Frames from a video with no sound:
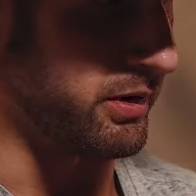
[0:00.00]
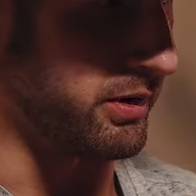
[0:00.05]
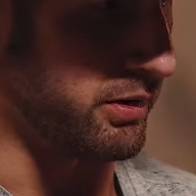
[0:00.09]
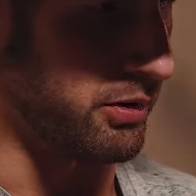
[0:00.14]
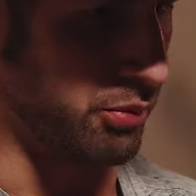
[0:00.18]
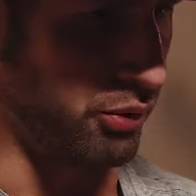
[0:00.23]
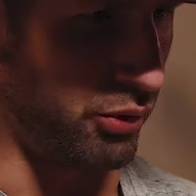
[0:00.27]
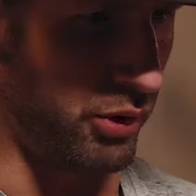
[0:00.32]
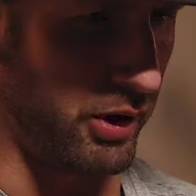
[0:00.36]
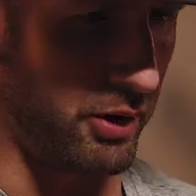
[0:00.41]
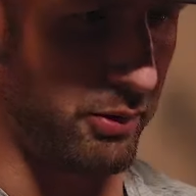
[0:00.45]
that the
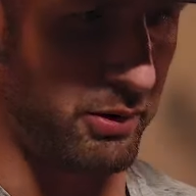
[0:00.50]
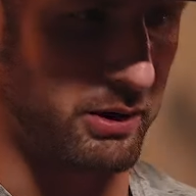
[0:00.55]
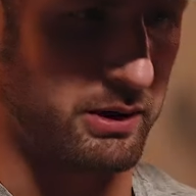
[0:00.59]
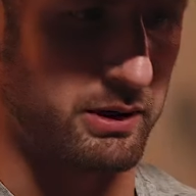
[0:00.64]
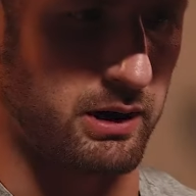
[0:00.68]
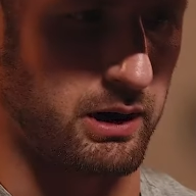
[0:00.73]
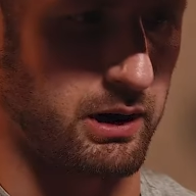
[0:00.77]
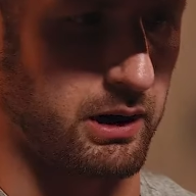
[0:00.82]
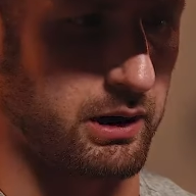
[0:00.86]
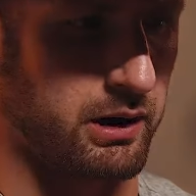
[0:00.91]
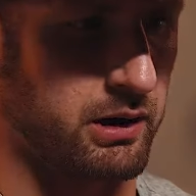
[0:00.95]
prairie
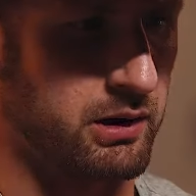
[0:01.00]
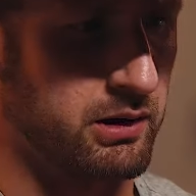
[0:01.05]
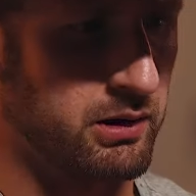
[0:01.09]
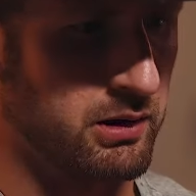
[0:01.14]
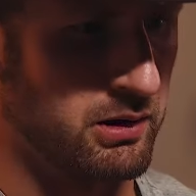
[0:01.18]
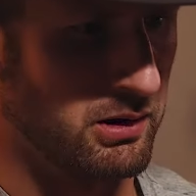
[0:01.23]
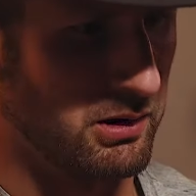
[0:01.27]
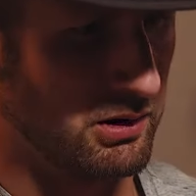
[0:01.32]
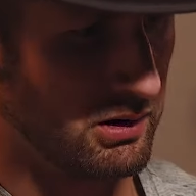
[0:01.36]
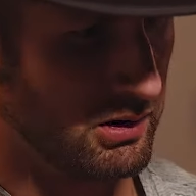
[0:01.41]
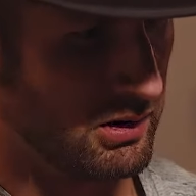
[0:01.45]
dog
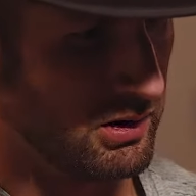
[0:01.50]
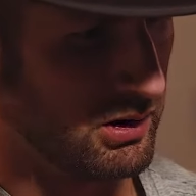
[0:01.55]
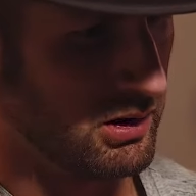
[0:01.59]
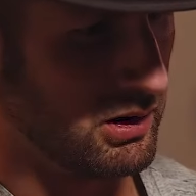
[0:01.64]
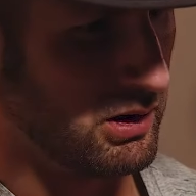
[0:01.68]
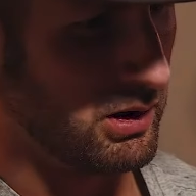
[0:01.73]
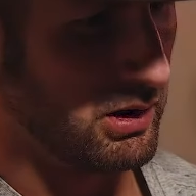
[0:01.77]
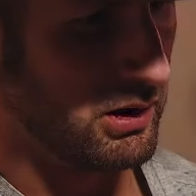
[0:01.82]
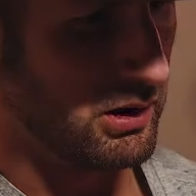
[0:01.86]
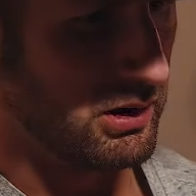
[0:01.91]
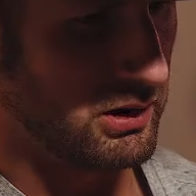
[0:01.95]

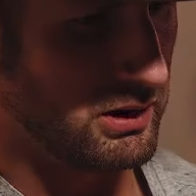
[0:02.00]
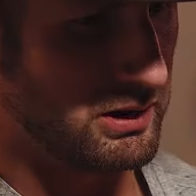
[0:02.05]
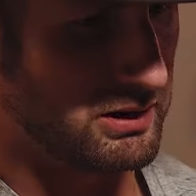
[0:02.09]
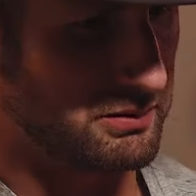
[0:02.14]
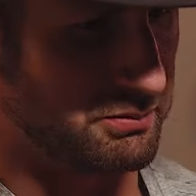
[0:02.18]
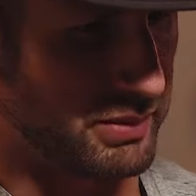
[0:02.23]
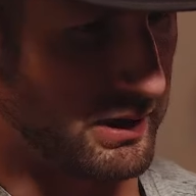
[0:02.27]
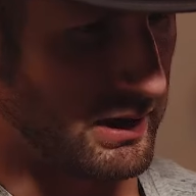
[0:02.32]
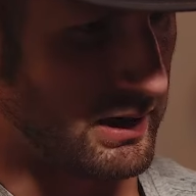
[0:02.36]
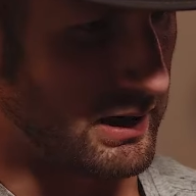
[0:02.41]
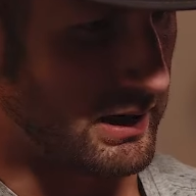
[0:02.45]
is
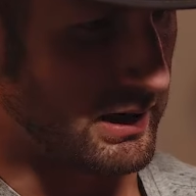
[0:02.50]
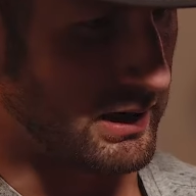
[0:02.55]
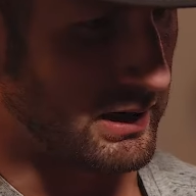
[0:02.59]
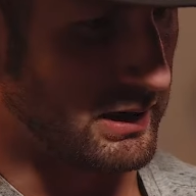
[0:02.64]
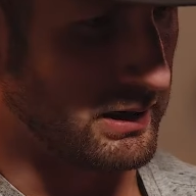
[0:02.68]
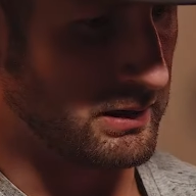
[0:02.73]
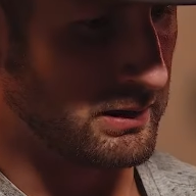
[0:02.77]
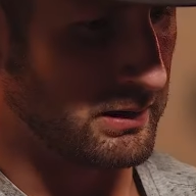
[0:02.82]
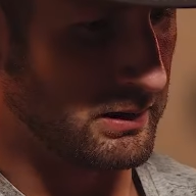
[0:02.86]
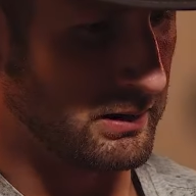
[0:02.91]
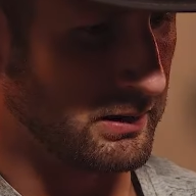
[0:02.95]

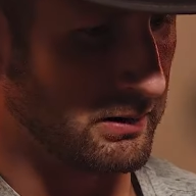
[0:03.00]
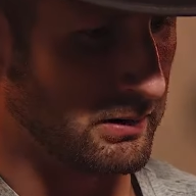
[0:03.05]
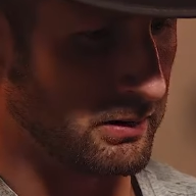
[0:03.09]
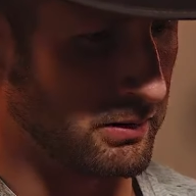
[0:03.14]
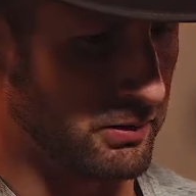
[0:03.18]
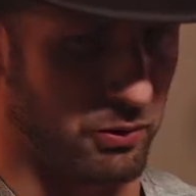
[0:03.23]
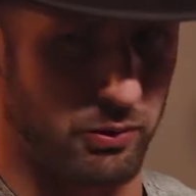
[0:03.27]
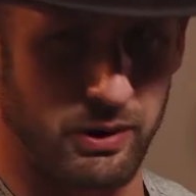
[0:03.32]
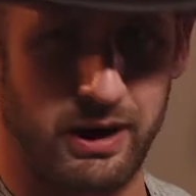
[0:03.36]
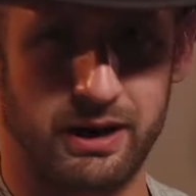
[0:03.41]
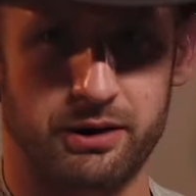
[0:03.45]
by
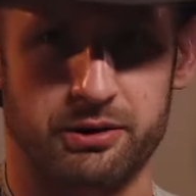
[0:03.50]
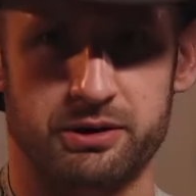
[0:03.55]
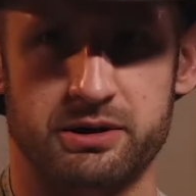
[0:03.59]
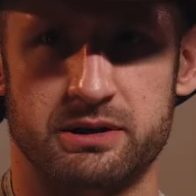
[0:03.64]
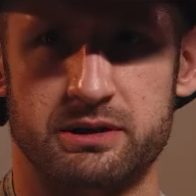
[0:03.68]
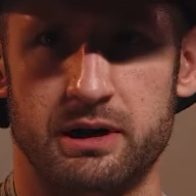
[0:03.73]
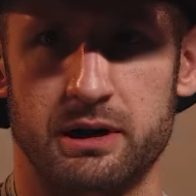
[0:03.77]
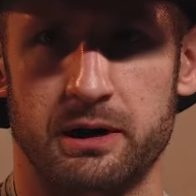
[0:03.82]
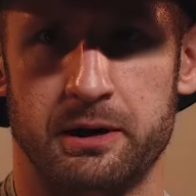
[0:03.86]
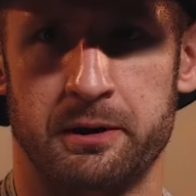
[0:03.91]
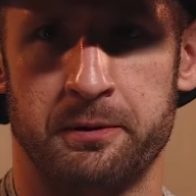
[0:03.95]
the
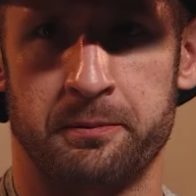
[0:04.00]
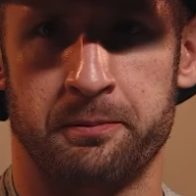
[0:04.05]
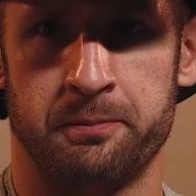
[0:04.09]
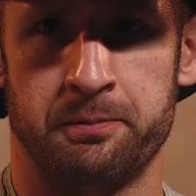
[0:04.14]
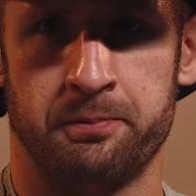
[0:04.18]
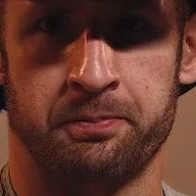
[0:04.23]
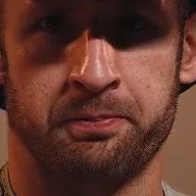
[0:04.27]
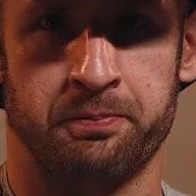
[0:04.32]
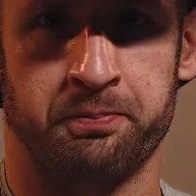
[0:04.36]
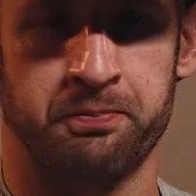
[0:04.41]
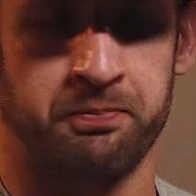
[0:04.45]
rattlesnake.
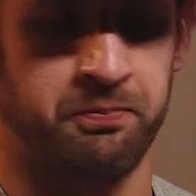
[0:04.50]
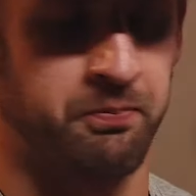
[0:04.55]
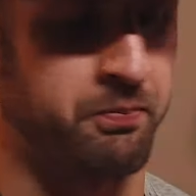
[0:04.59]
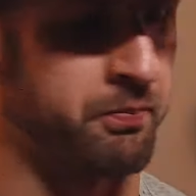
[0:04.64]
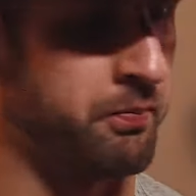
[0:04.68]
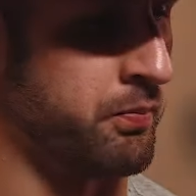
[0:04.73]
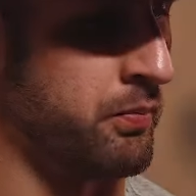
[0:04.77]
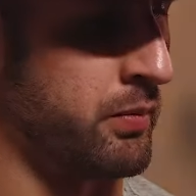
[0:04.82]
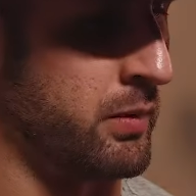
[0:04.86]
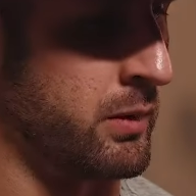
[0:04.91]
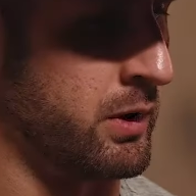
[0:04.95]

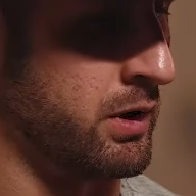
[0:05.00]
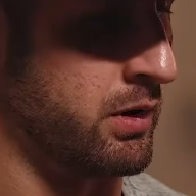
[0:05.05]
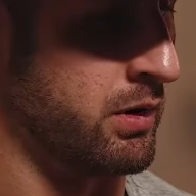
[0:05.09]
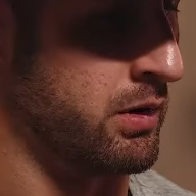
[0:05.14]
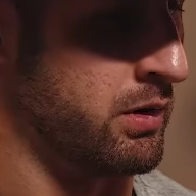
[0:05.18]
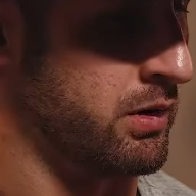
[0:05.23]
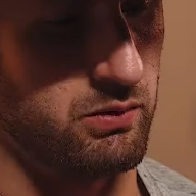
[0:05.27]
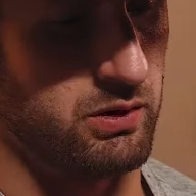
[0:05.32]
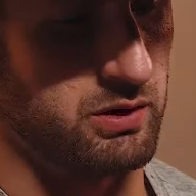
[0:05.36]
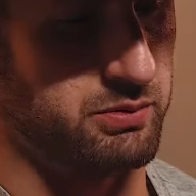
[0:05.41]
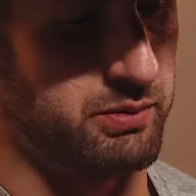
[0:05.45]

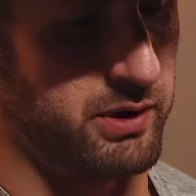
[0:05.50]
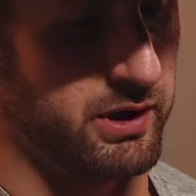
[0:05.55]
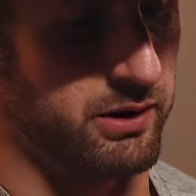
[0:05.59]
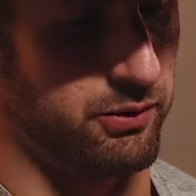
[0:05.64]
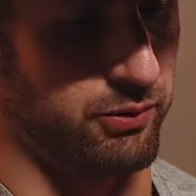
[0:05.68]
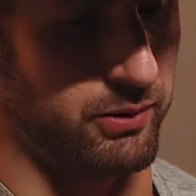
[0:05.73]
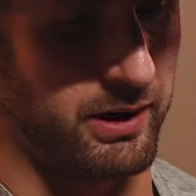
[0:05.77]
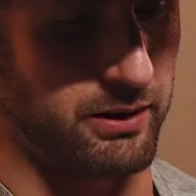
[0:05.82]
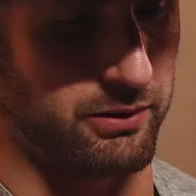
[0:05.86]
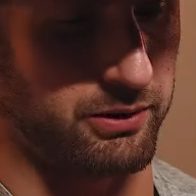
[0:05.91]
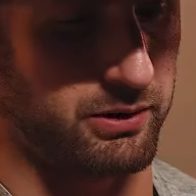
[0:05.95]
What's by
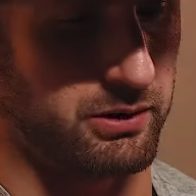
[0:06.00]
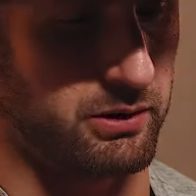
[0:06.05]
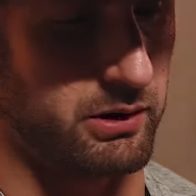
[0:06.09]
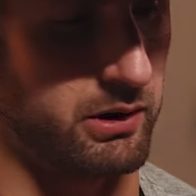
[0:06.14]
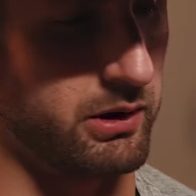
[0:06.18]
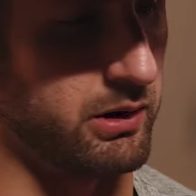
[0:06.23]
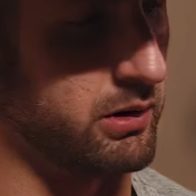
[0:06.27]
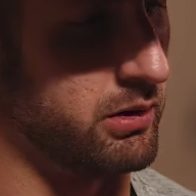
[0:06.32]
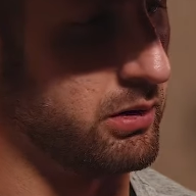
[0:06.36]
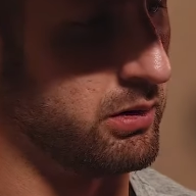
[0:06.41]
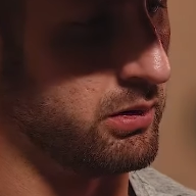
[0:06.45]
the
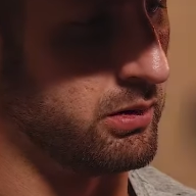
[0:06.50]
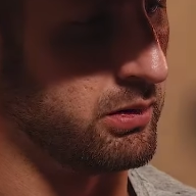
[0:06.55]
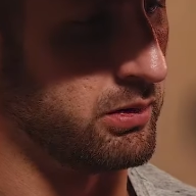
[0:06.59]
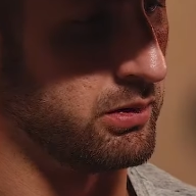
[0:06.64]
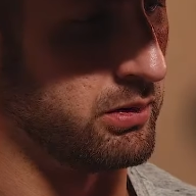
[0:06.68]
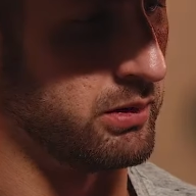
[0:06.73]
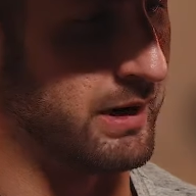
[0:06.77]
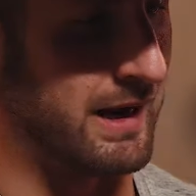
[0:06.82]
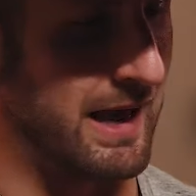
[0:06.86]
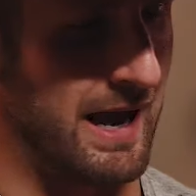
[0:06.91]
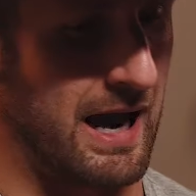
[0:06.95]
rattlesnake?
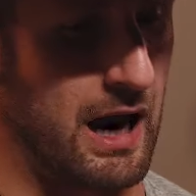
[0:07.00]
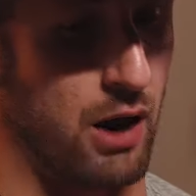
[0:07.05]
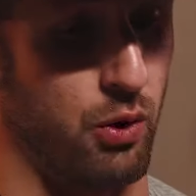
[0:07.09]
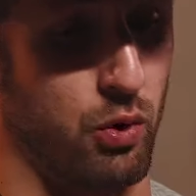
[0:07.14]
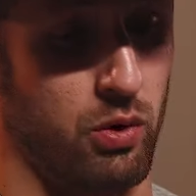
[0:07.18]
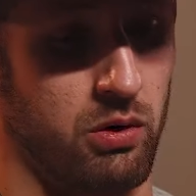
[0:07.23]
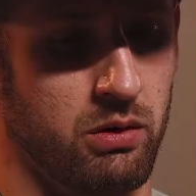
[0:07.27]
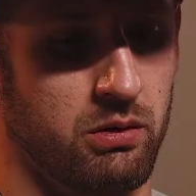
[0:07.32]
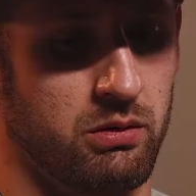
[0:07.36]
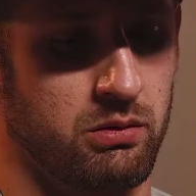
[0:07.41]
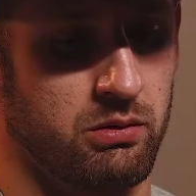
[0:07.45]
An owl.
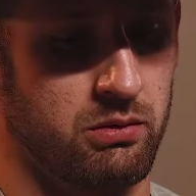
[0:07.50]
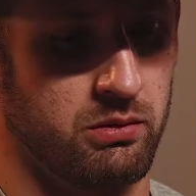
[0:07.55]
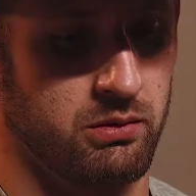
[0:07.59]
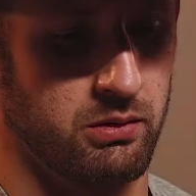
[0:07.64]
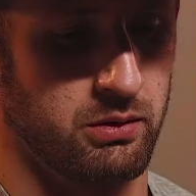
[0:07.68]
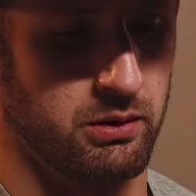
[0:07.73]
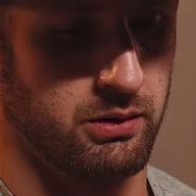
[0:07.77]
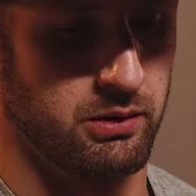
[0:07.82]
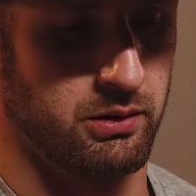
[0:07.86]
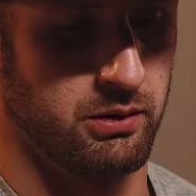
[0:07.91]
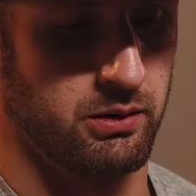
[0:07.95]

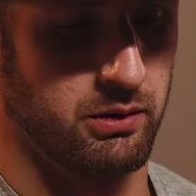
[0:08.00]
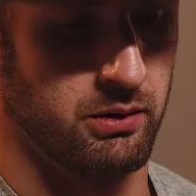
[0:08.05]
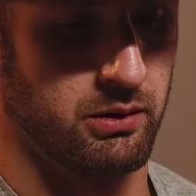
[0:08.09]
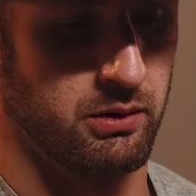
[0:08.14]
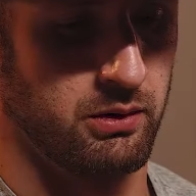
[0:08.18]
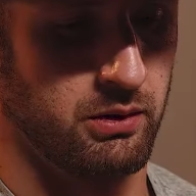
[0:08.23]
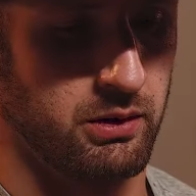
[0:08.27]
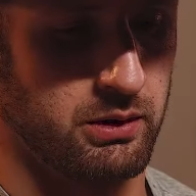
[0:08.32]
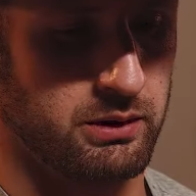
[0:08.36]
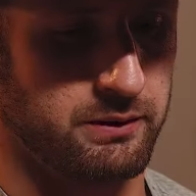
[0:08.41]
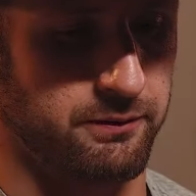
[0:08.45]

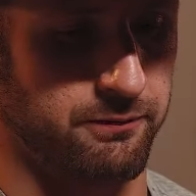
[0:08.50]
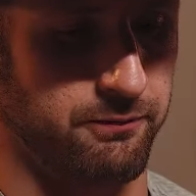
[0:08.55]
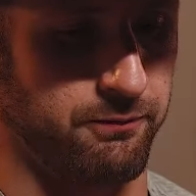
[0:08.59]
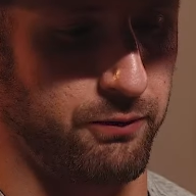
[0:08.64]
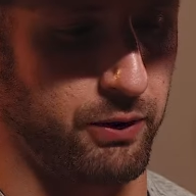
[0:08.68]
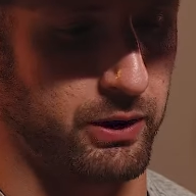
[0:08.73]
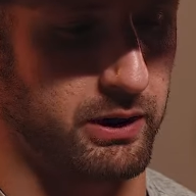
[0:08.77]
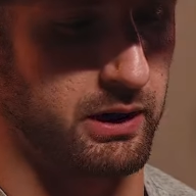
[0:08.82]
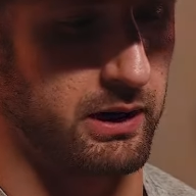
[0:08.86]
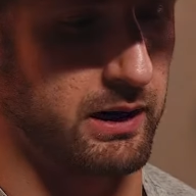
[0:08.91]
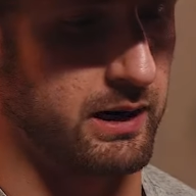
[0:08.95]
It's a
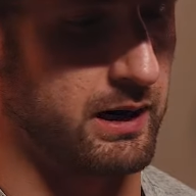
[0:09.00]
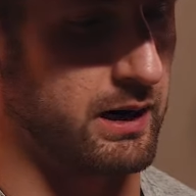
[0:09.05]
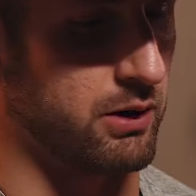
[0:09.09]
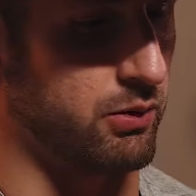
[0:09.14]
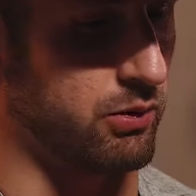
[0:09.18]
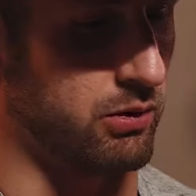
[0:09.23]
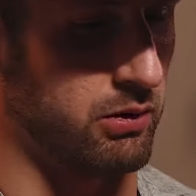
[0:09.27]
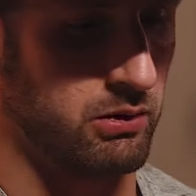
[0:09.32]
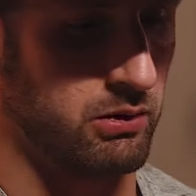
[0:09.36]
freaking owl.